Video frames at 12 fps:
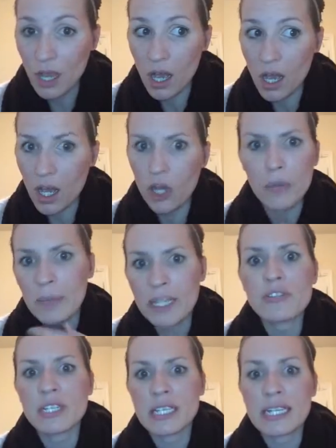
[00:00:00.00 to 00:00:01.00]
or
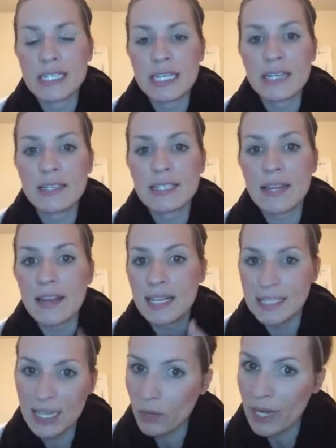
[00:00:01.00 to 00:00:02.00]
Pinterest ideas, and then
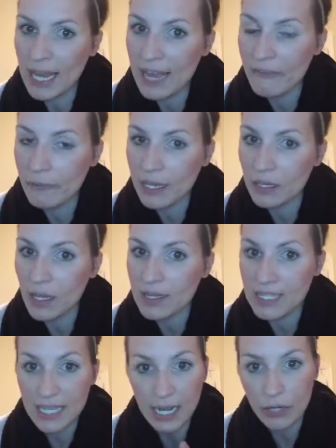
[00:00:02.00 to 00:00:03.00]
I take what I have in my
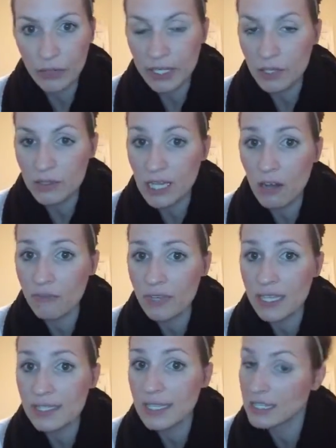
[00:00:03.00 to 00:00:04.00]
closet and I create those
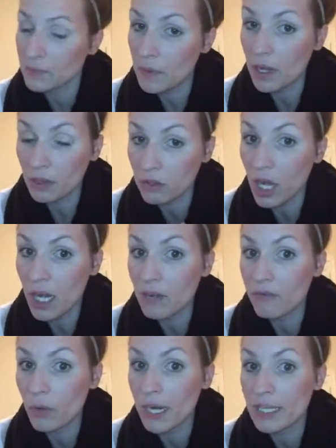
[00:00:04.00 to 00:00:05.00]
outfits. That's a lot
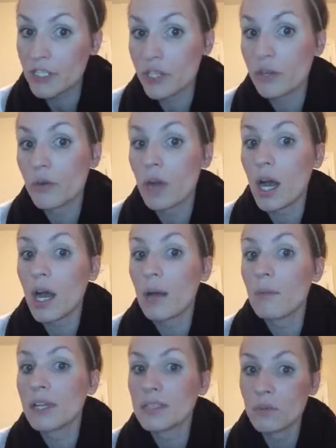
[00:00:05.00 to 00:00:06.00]
of what I do.
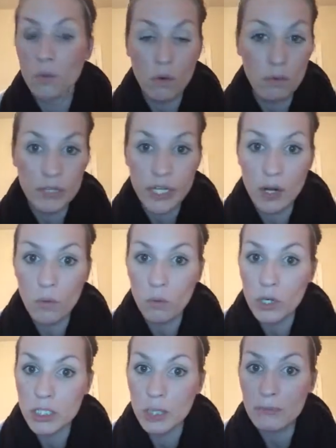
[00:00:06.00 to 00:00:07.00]
It's, you know,
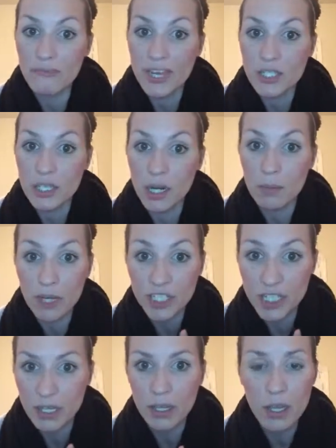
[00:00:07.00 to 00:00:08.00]
wardrobe and fashion on a
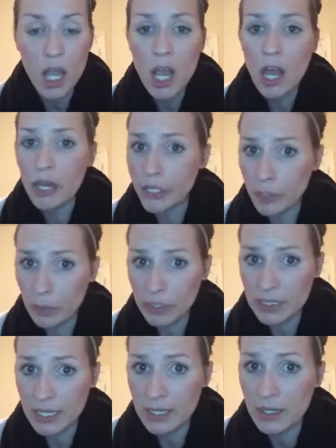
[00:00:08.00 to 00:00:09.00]
budget,
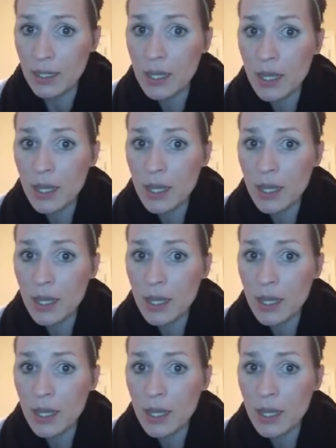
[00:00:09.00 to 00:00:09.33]
100%.